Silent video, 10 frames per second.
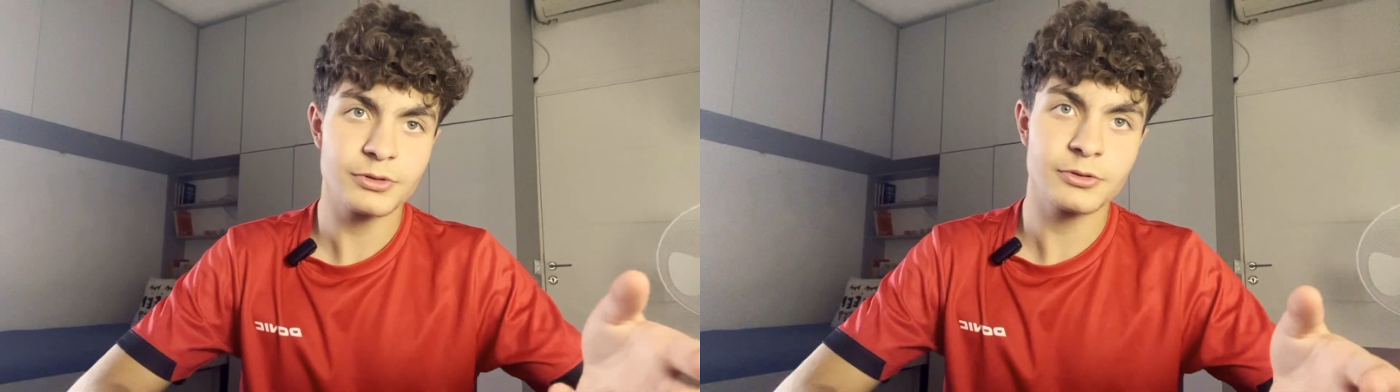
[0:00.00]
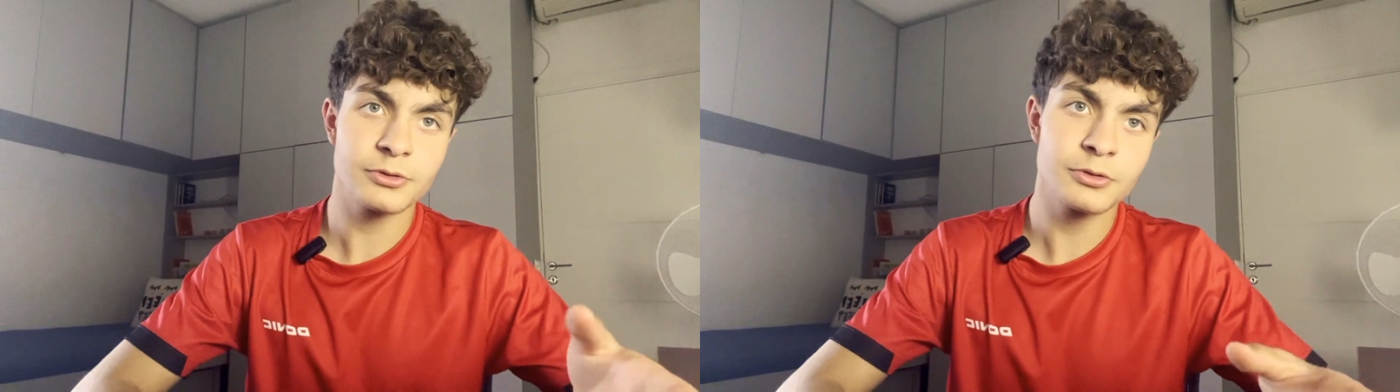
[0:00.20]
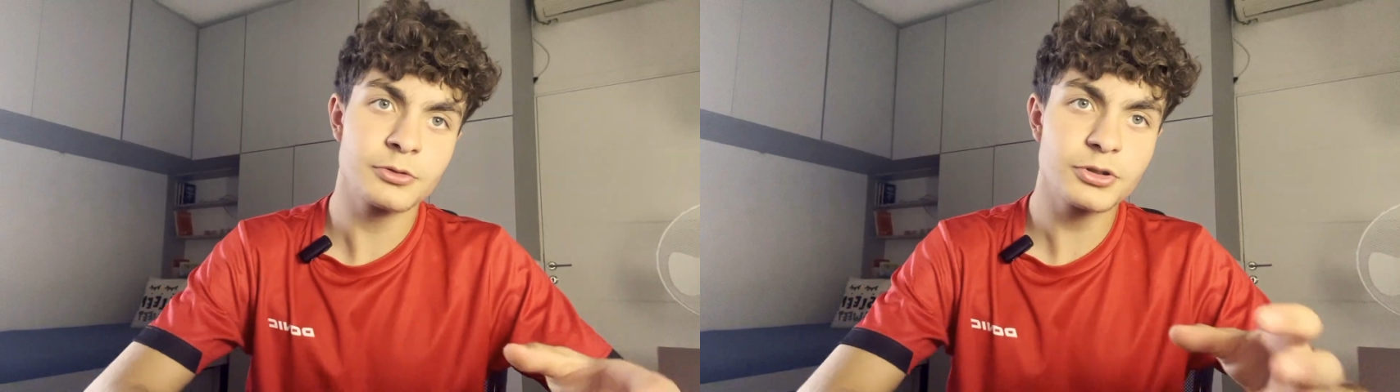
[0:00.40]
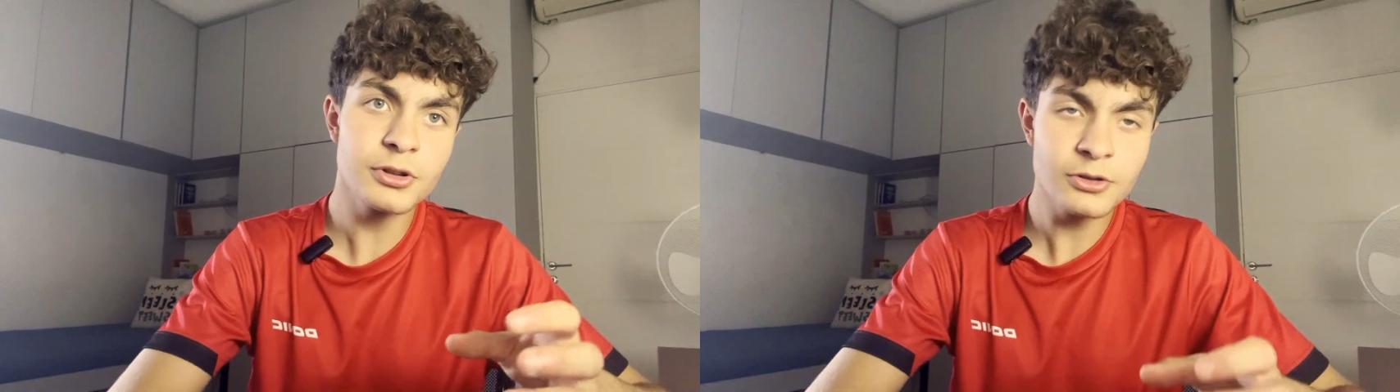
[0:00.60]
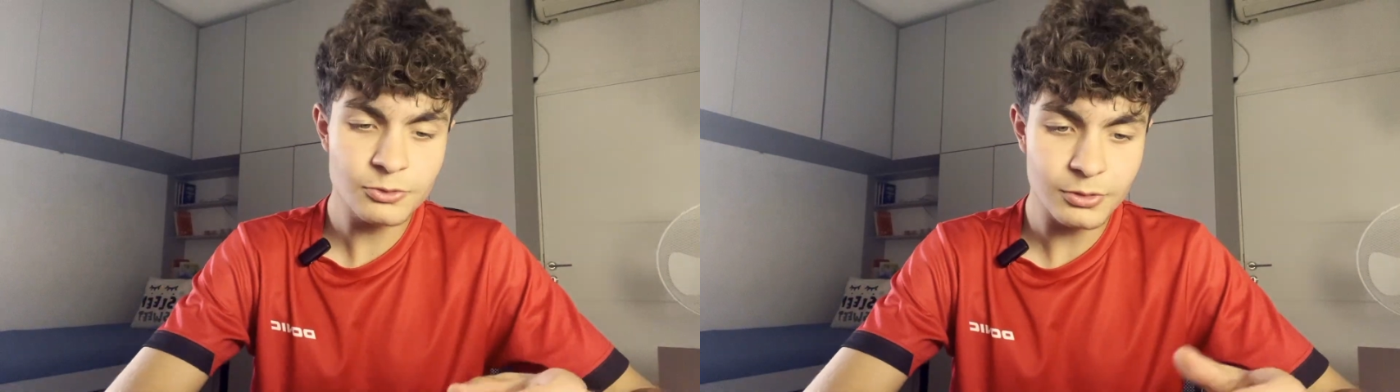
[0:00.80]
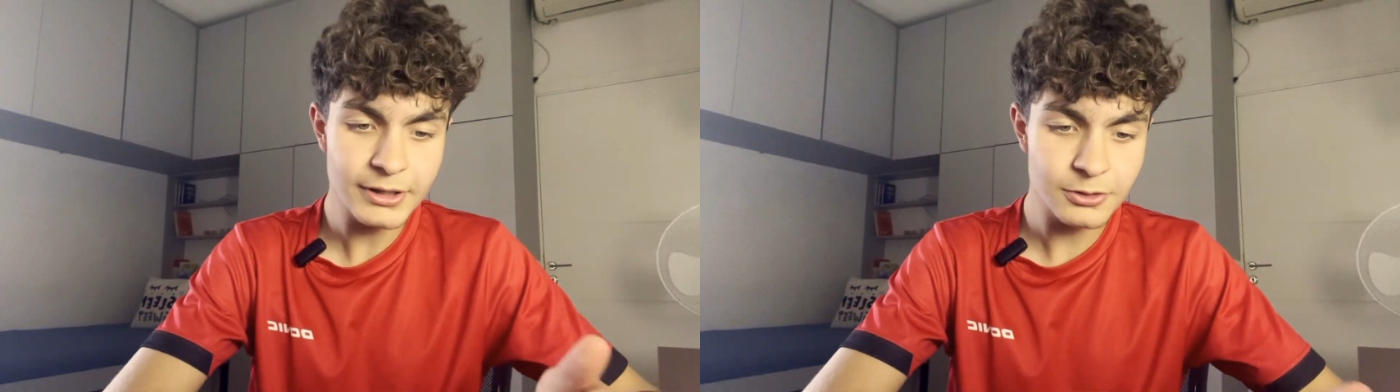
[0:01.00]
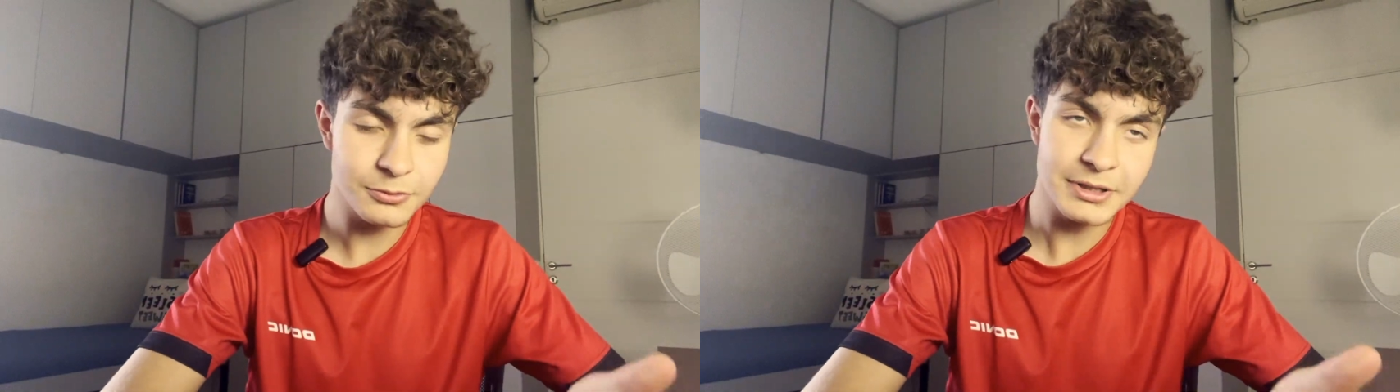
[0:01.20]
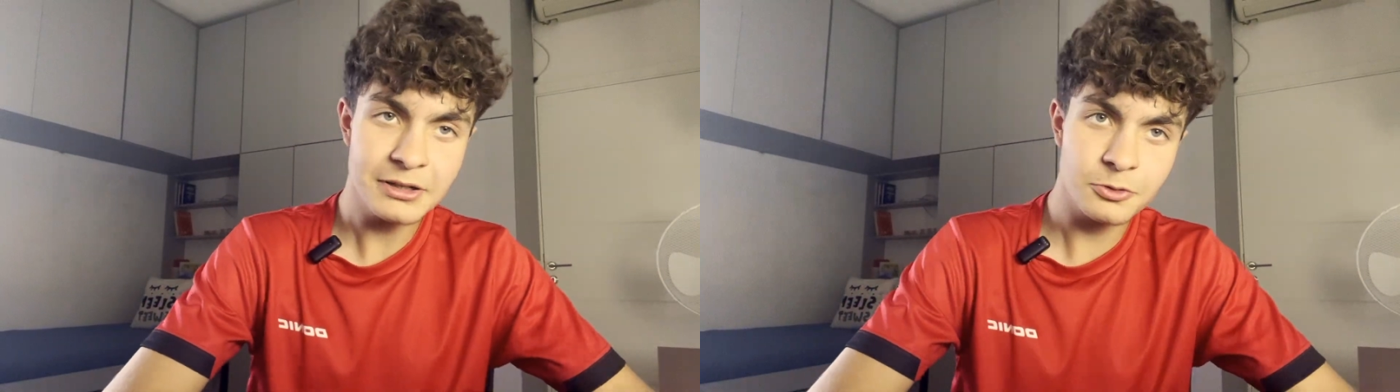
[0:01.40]
You shouldn't try to
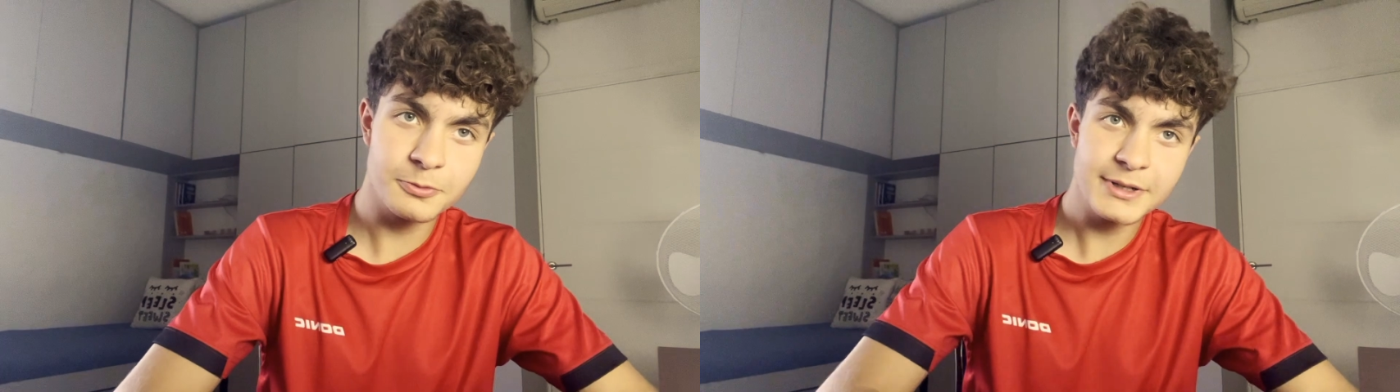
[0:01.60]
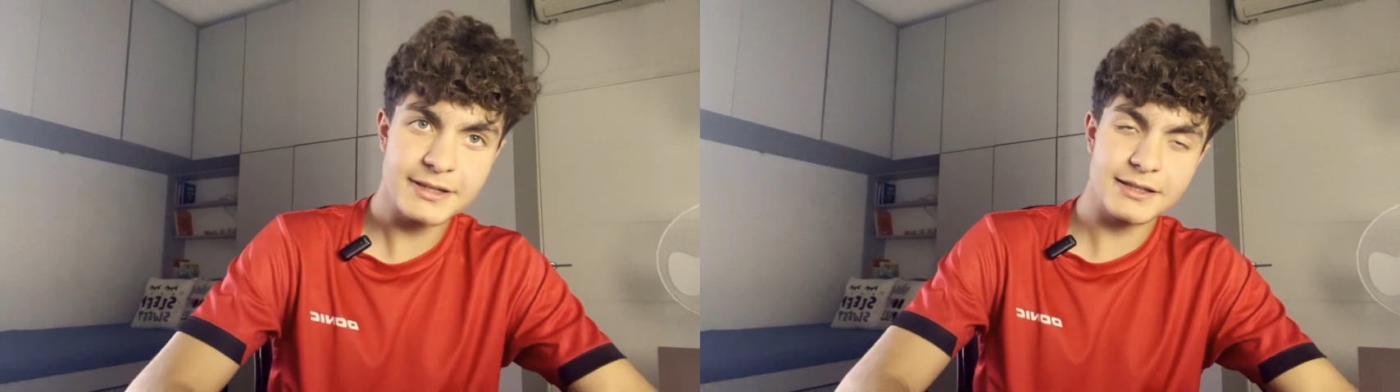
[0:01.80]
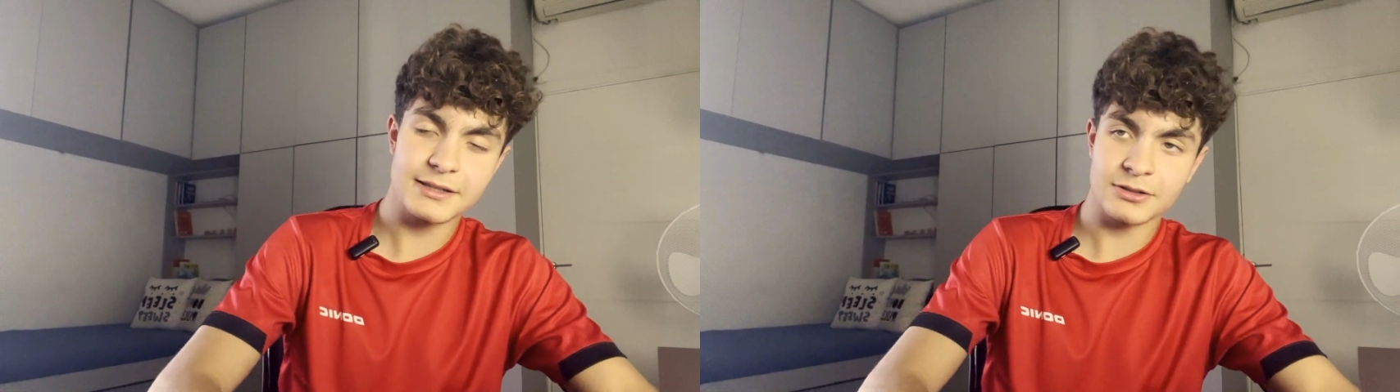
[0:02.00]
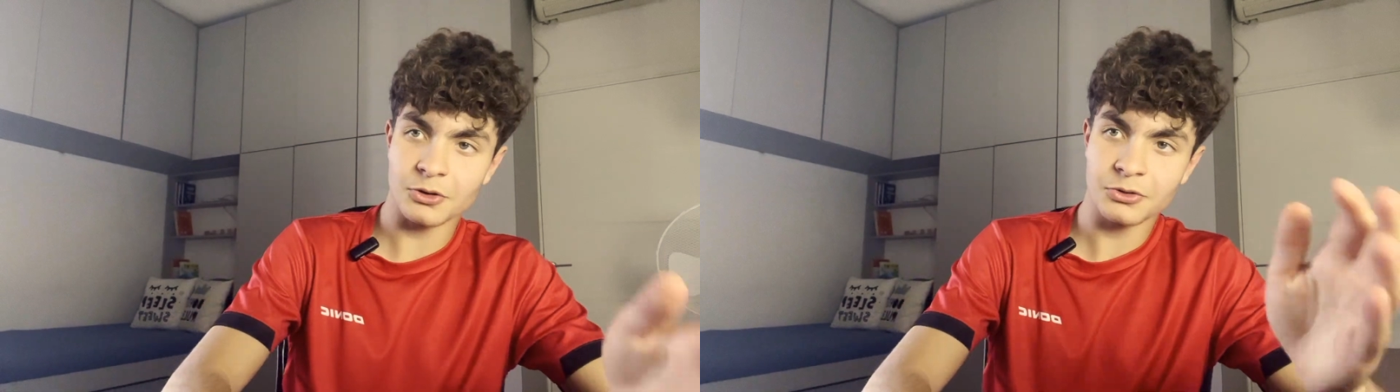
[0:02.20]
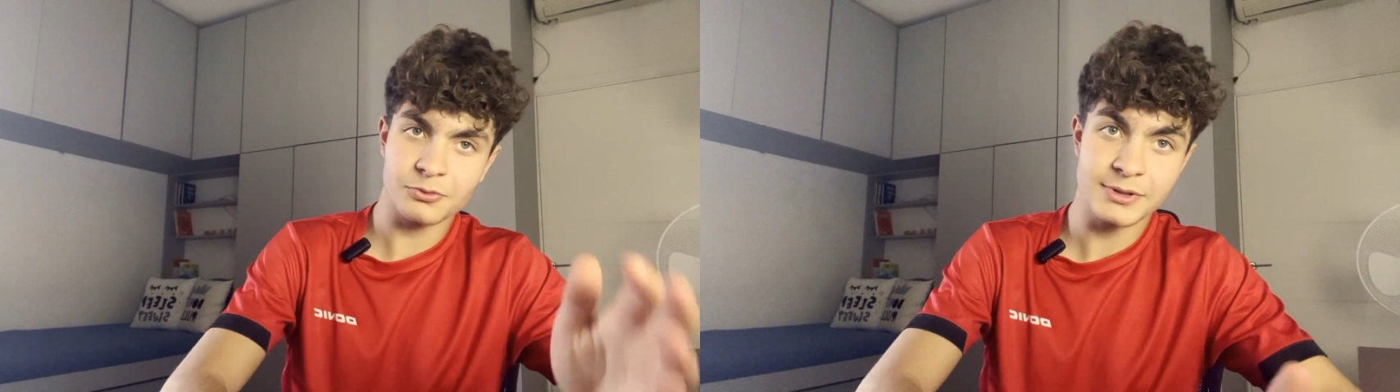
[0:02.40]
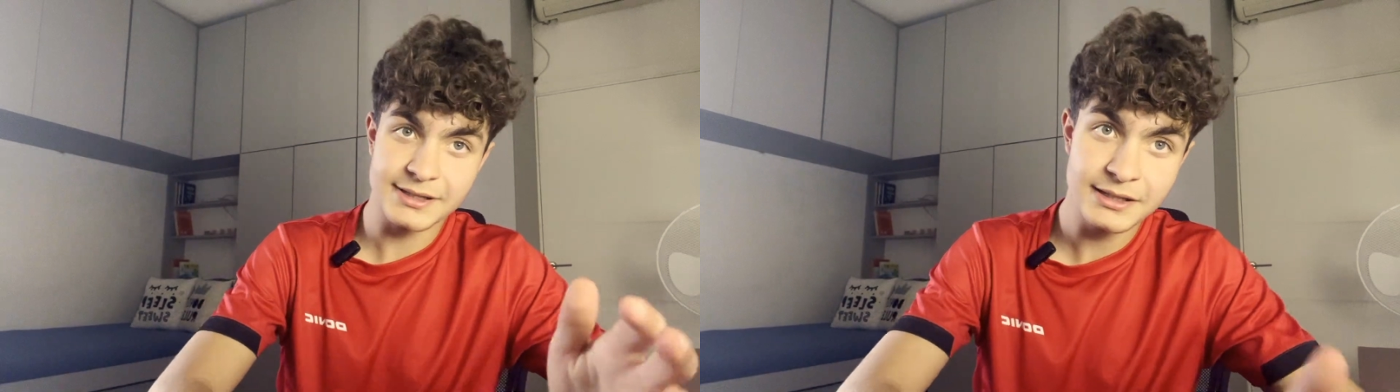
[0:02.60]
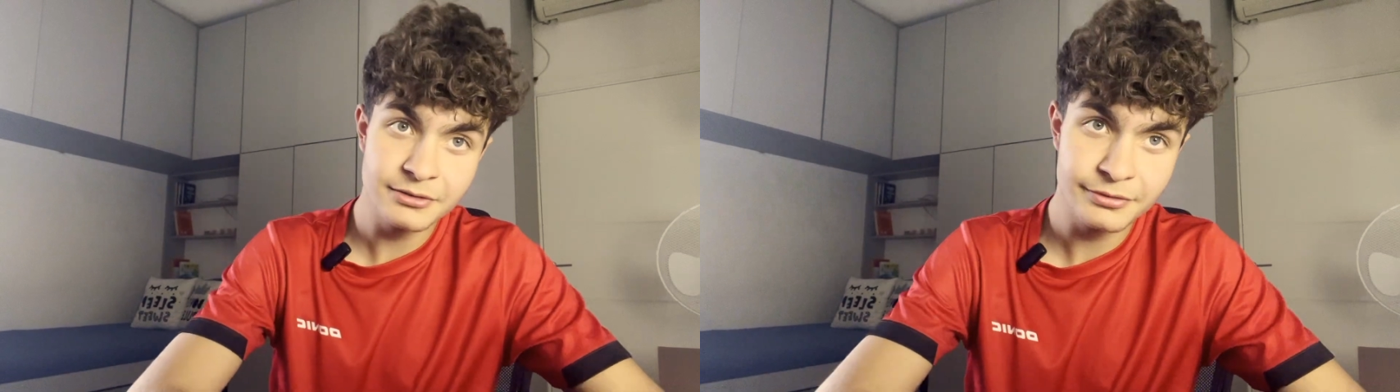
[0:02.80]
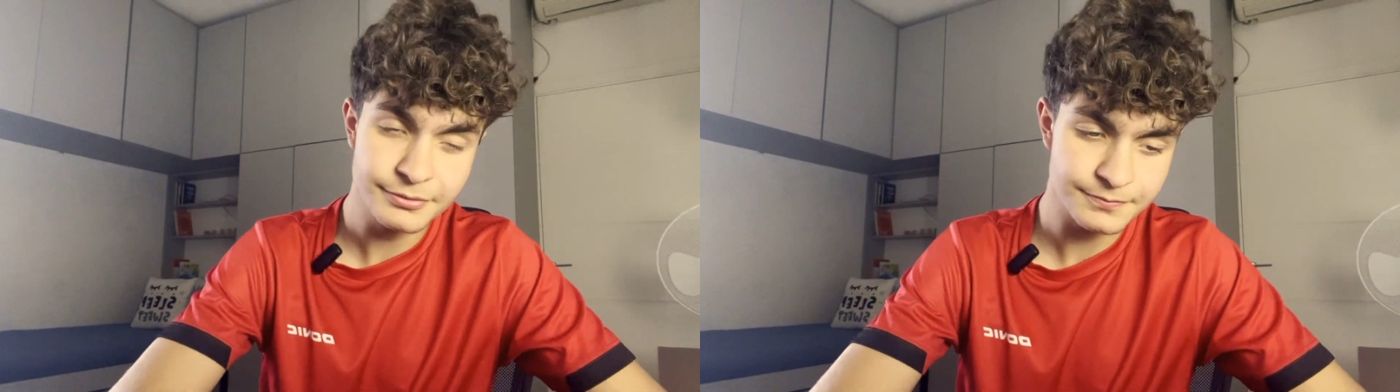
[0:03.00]
take risks on the
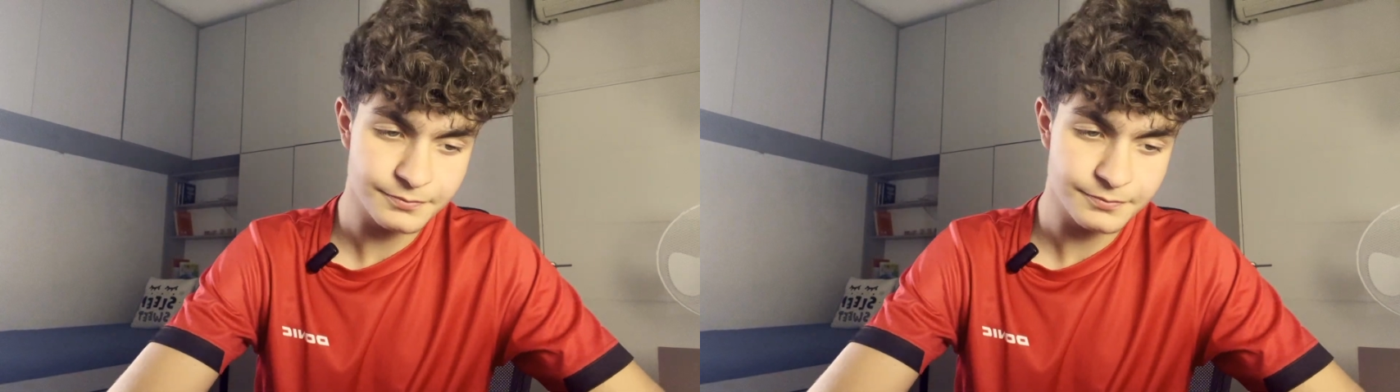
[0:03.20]
receive,